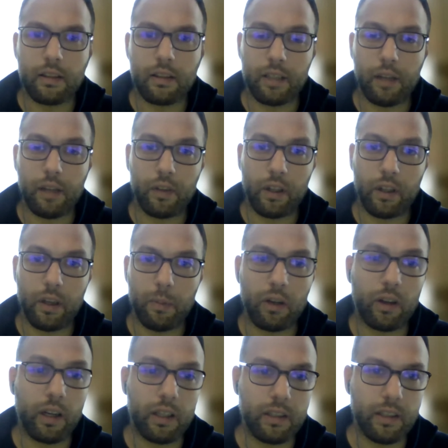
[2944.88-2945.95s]
There are definitely
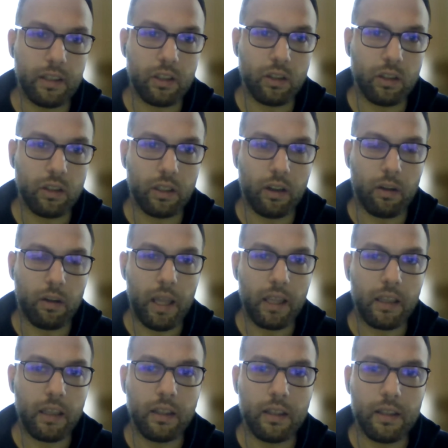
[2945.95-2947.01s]
many organizations that are
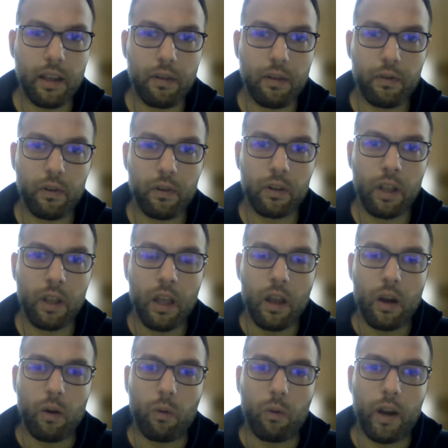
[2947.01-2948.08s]
making this effort.
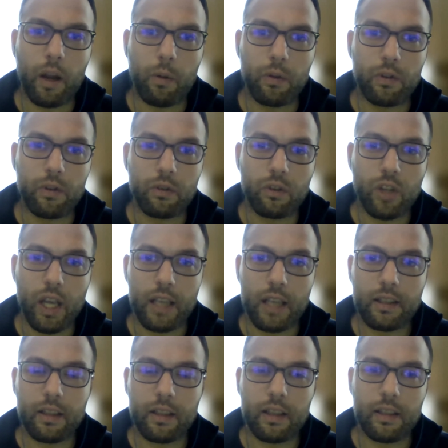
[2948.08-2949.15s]
What I would
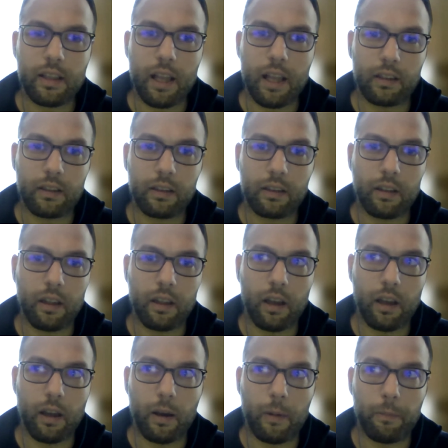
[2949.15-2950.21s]
suggest is that
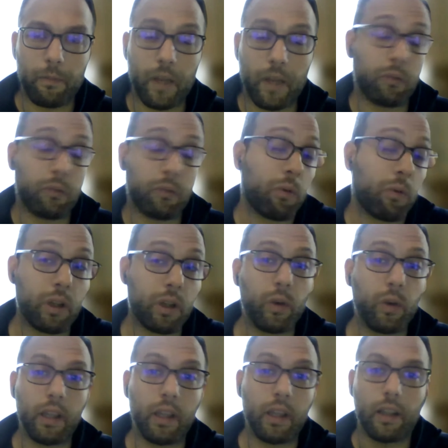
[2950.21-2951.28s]
what we're
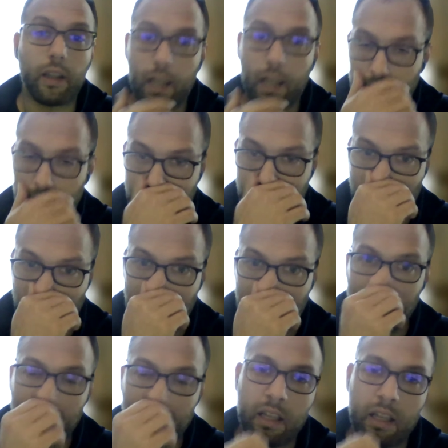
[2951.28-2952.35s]
doing it at EXO as
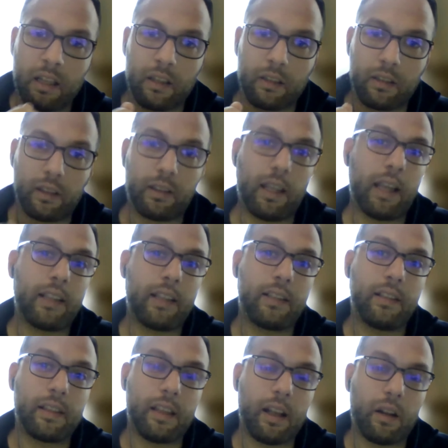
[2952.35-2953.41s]
well, the text
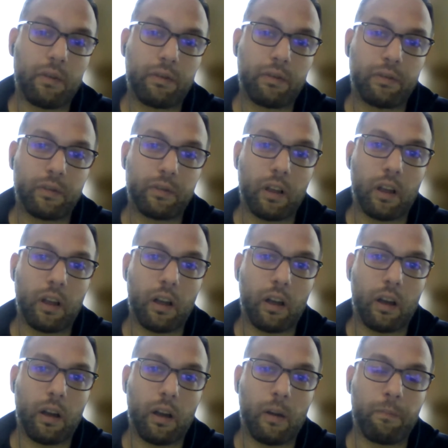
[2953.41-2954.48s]
itself
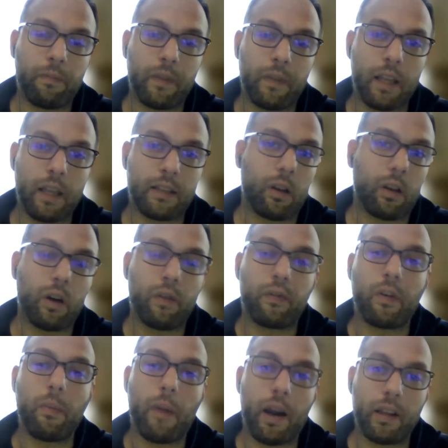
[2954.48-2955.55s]
has a lot
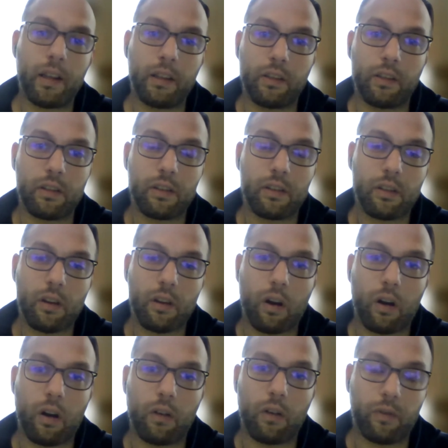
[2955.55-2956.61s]
of reminders
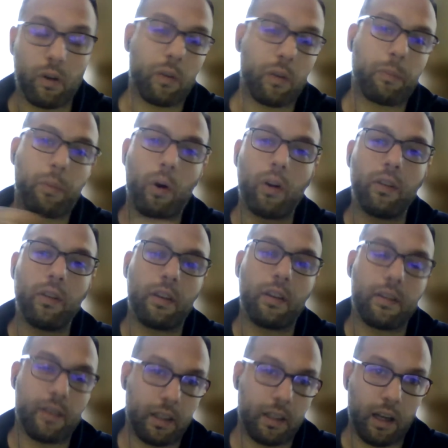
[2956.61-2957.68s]
of or
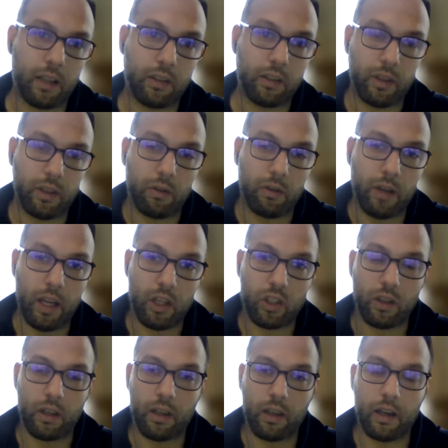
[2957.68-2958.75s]
pointers at other
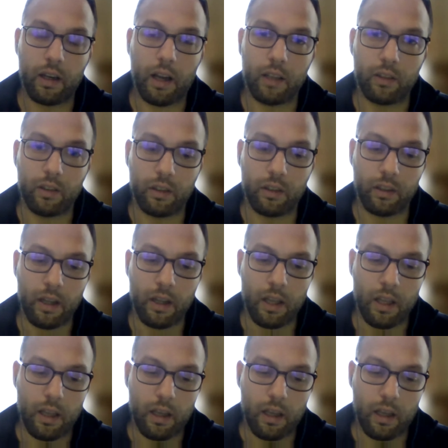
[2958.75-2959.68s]
regulation and other